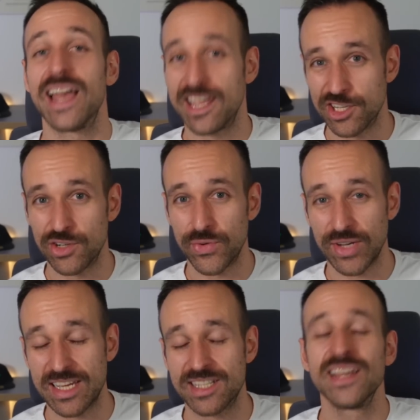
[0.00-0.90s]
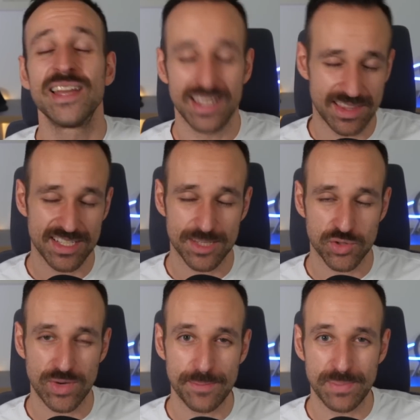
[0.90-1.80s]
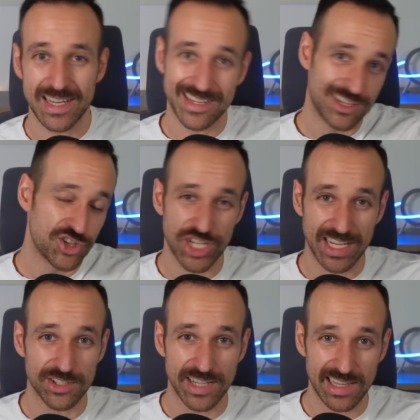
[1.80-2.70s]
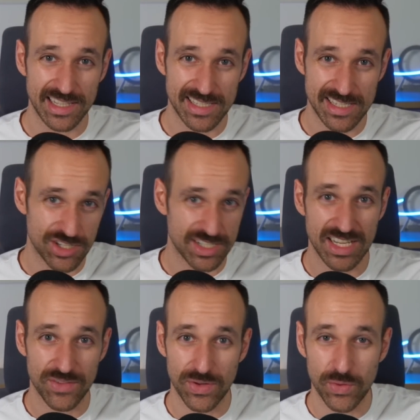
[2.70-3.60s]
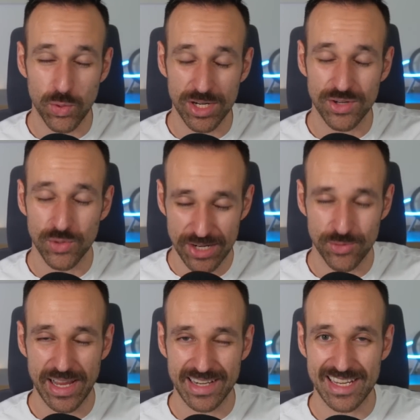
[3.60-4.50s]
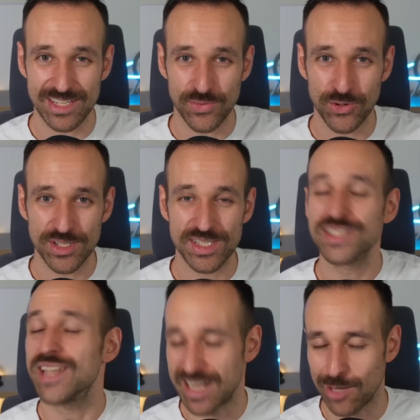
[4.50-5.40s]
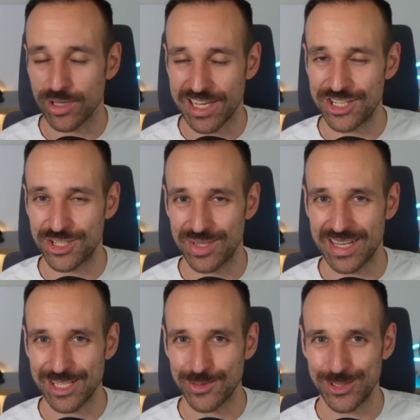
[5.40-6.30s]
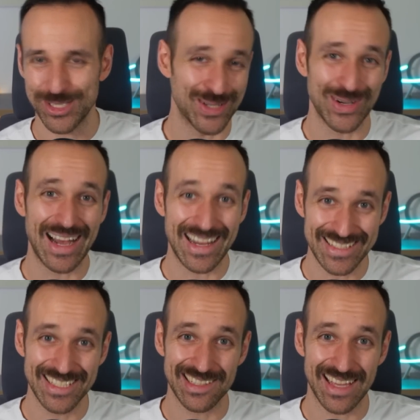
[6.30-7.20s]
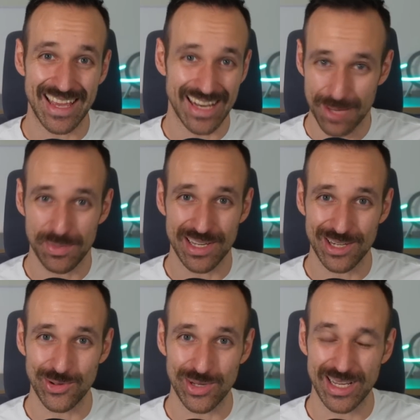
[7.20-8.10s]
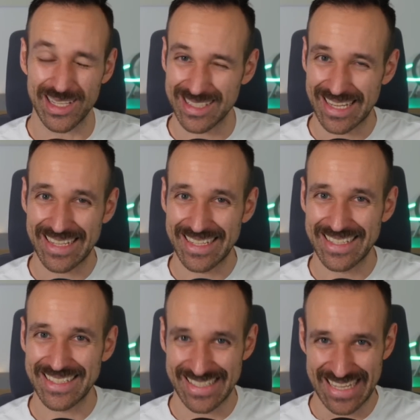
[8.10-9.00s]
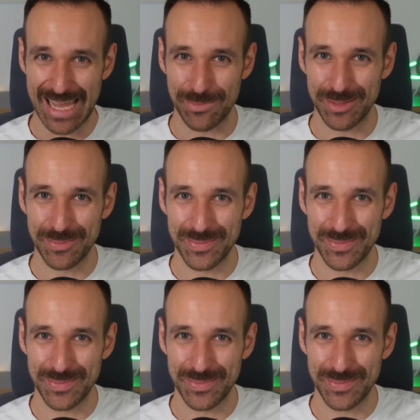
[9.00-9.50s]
And don't forget, hit the subscribe button, check out galaxies.dev if you want great React Native courses, and I will catch you in the next one. So until then, happy coding, Simon.